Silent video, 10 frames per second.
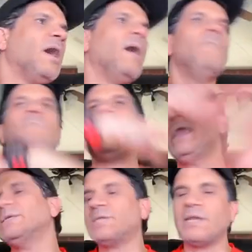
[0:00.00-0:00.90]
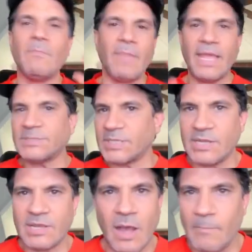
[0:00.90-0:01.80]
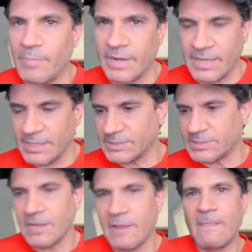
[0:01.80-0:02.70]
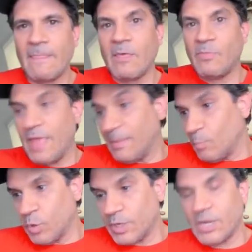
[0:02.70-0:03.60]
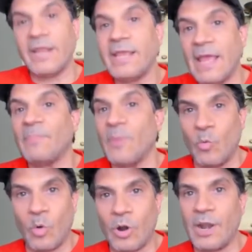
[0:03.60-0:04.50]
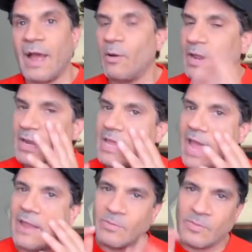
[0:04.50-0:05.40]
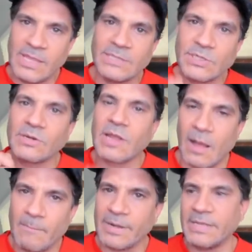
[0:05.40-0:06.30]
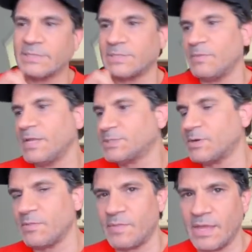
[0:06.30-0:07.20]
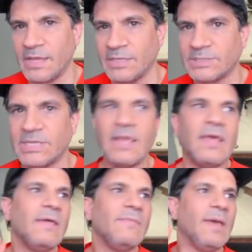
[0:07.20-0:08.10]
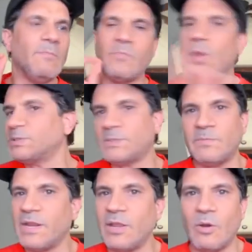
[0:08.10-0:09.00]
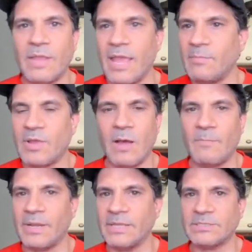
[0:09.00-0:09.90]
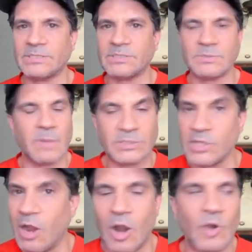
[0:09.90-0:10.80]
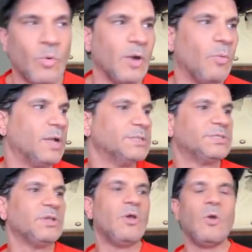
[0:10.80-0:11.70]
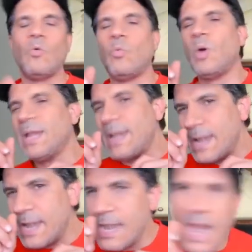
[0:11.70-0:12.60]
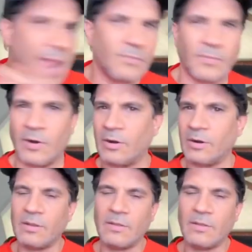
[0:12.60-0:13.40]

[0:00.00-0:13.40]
amazing companies that we're going to get the word out. And again, these are companies and these are things that most video game companies, especially hardware ones, would never,